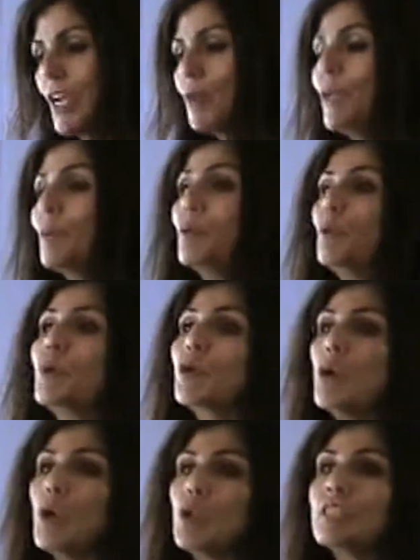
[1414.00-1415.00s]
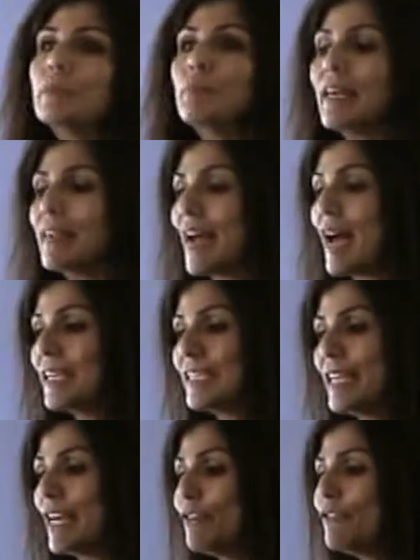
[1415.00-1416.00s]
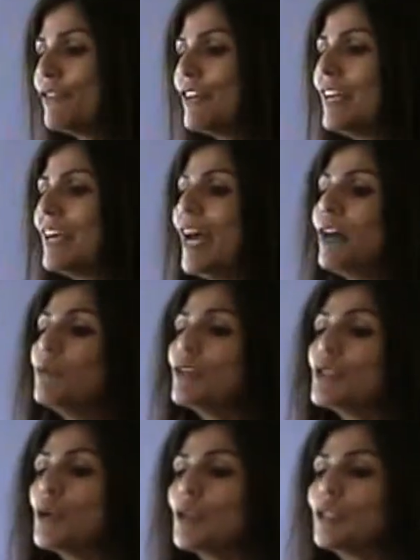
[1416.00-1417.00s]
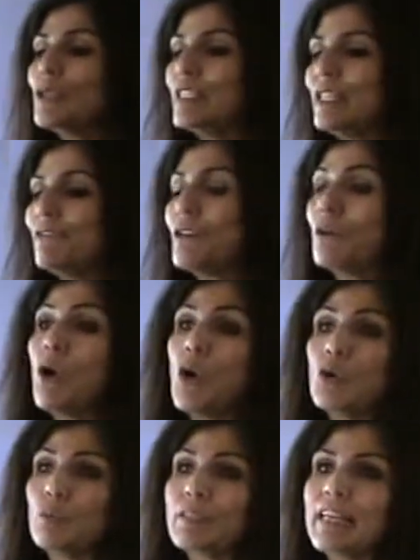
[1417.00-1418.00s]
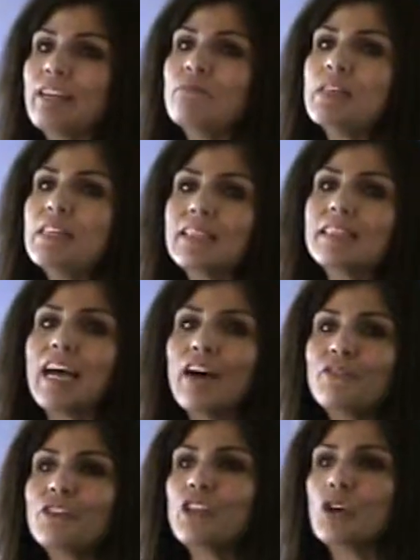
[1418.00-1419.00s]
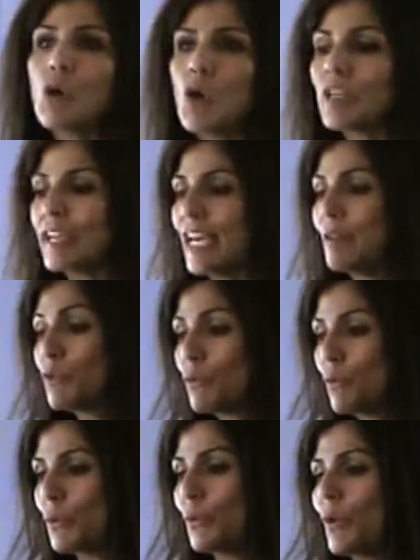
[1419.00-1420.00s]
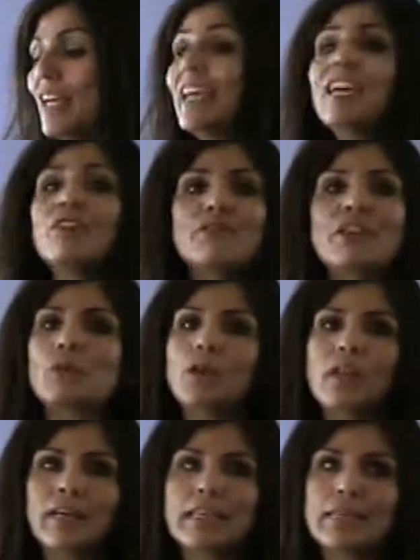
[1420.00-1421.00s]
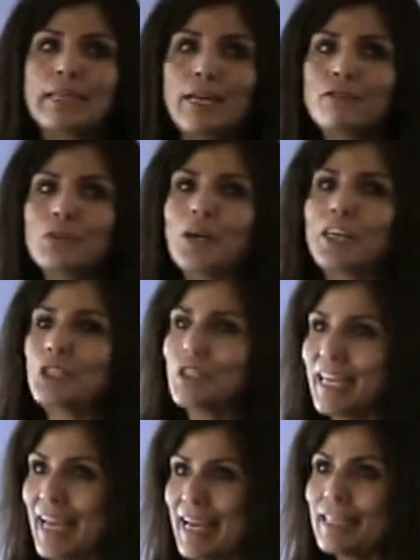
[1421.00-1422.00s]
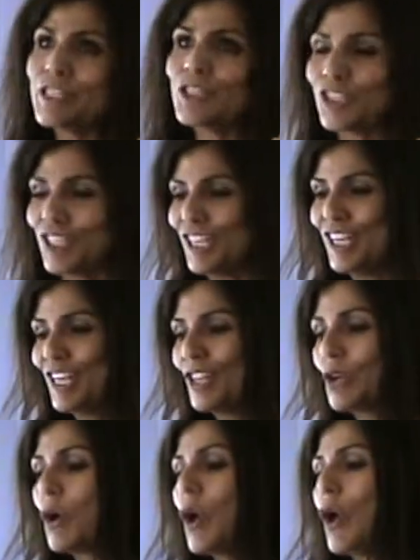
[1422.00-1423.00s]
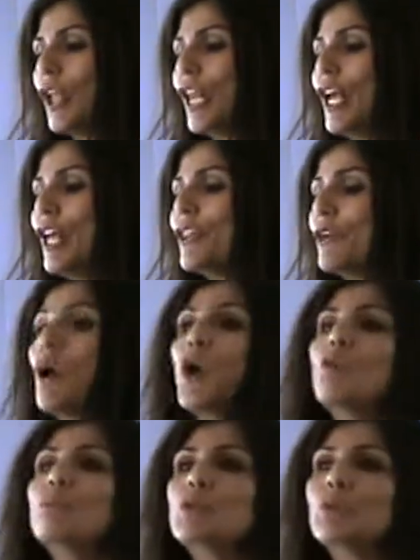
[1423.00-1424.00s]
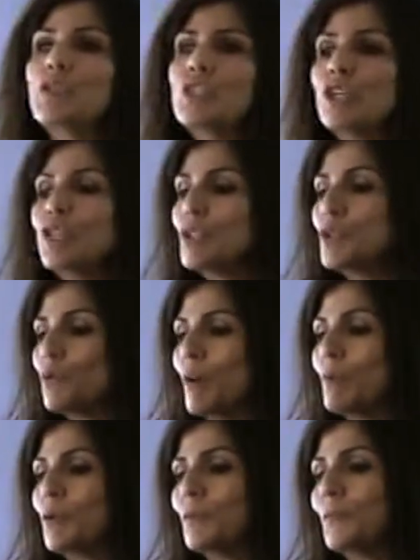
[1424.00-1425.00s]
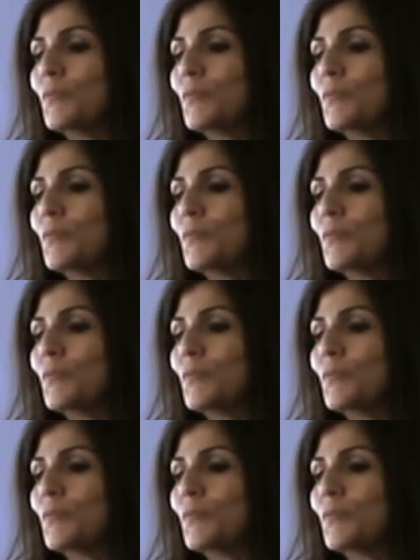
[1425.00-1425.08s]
People were called by the IDF and were told to leave their homes, and minutes after the call came through, if they were lucky enough to actually answer the call, their homes were turned to rubble.